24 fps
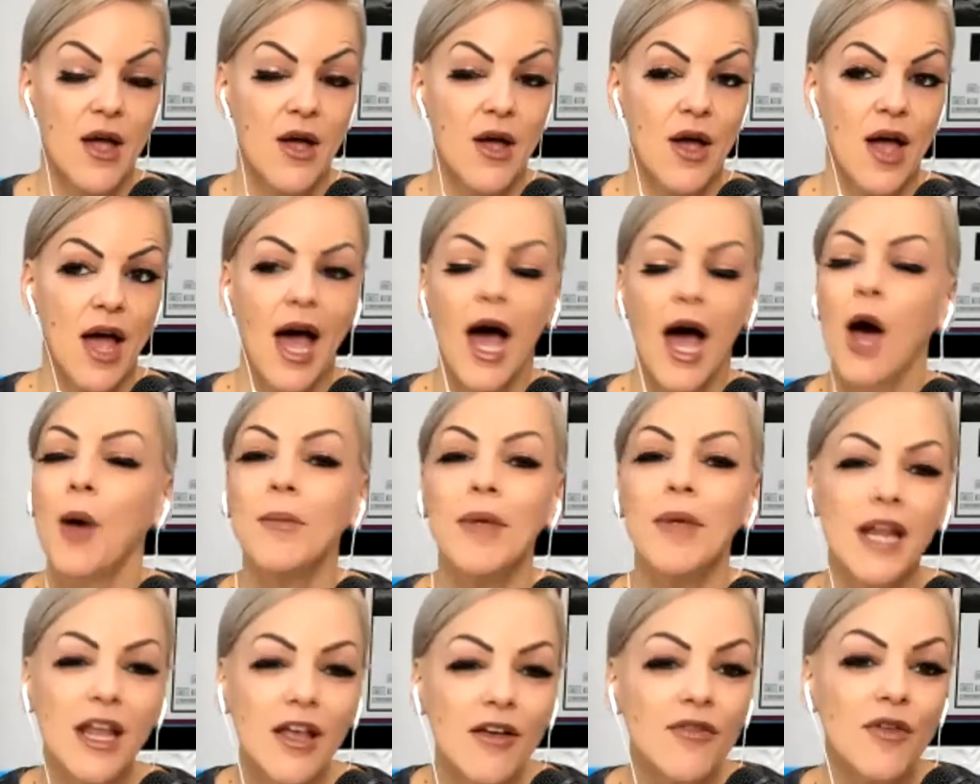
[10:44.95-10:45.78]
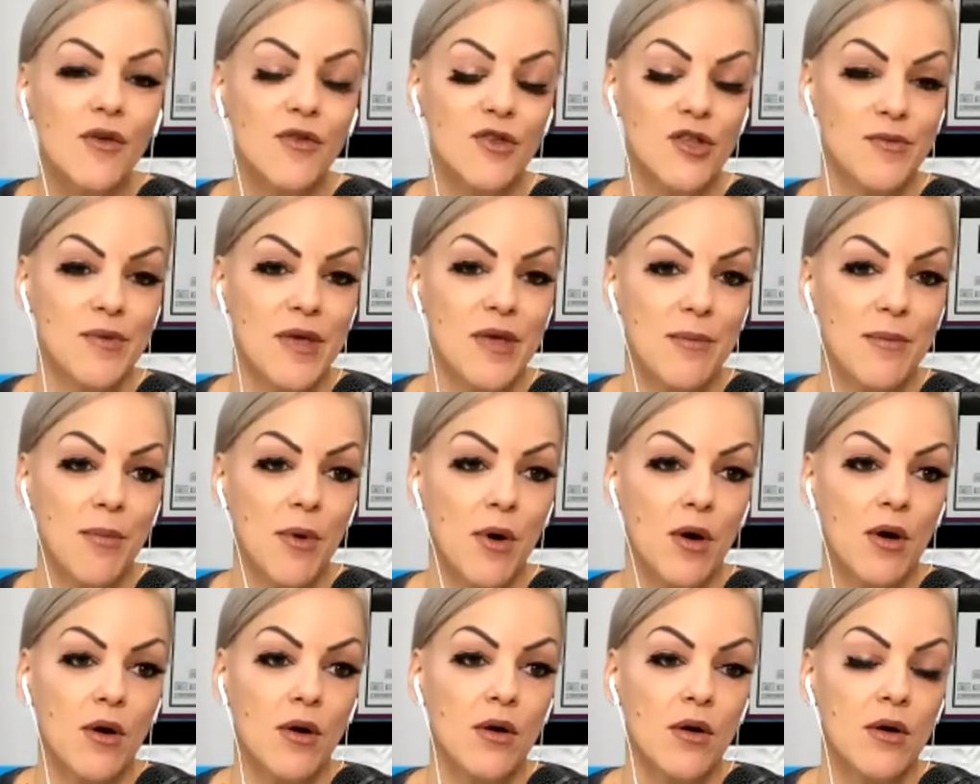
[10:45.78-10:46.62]
How many of those
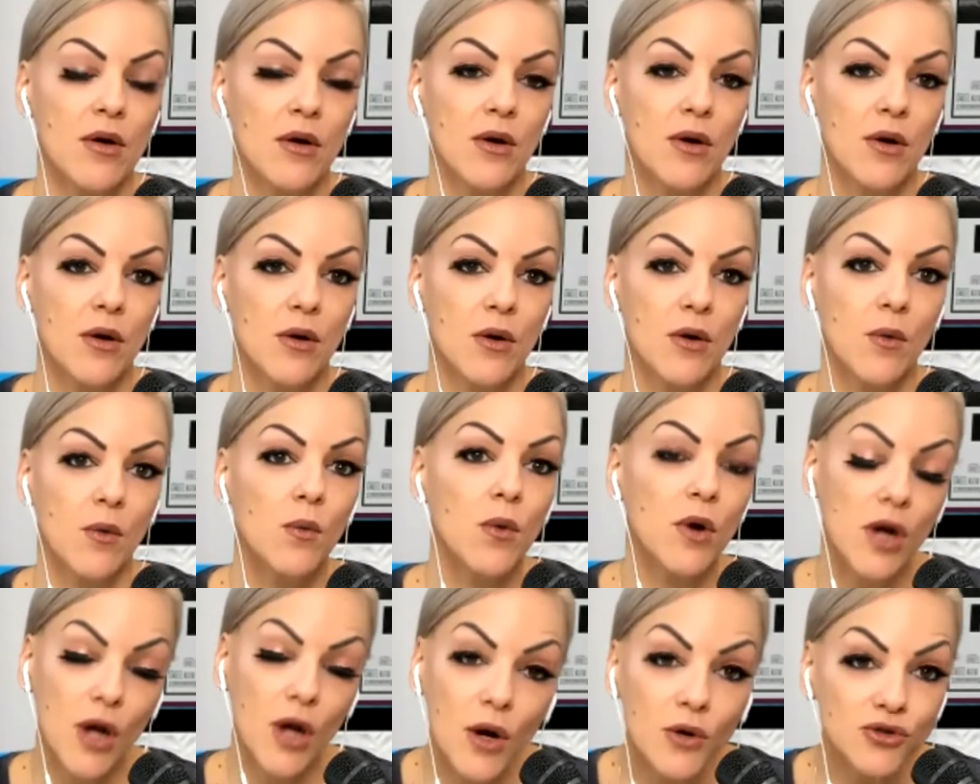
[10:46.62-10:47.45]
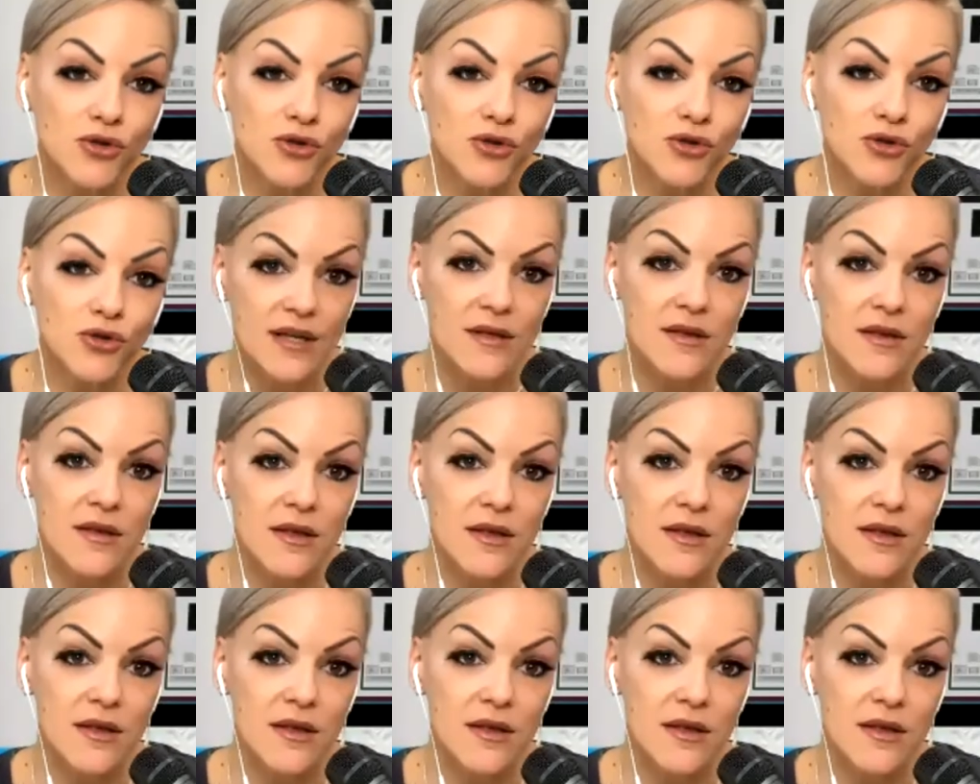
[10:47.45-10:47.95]
people were coaches?